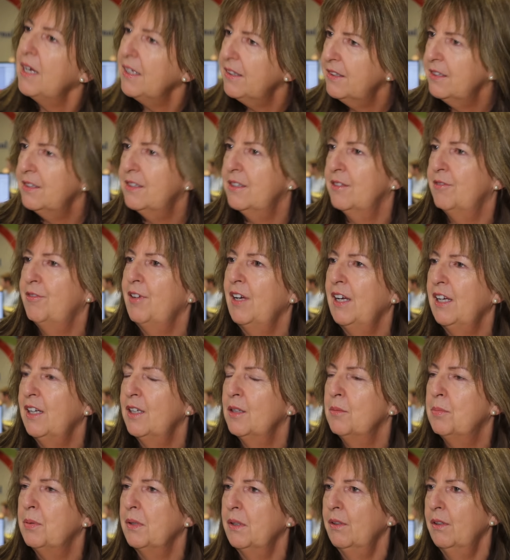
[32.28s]
method
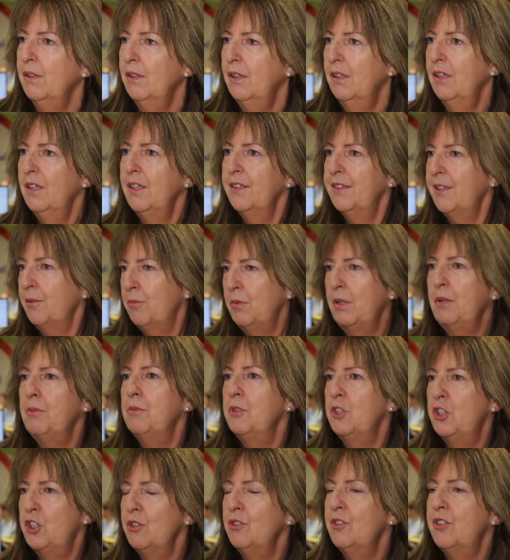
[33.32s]
available, then we
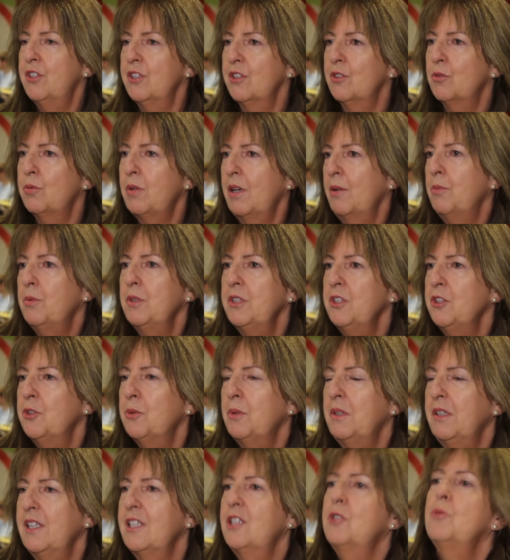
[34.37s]
would use it. Why wouldn't
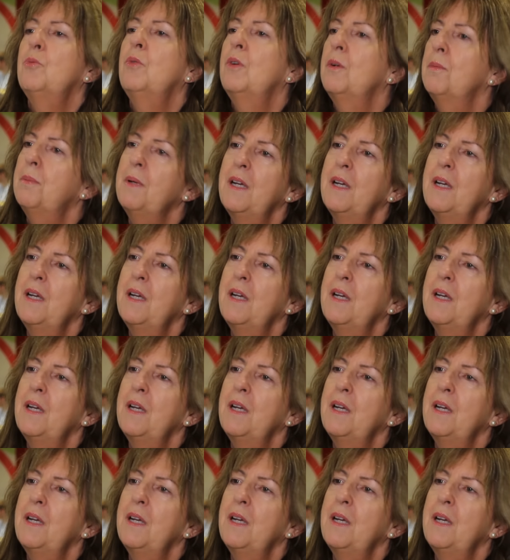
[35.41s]
we? That's what we're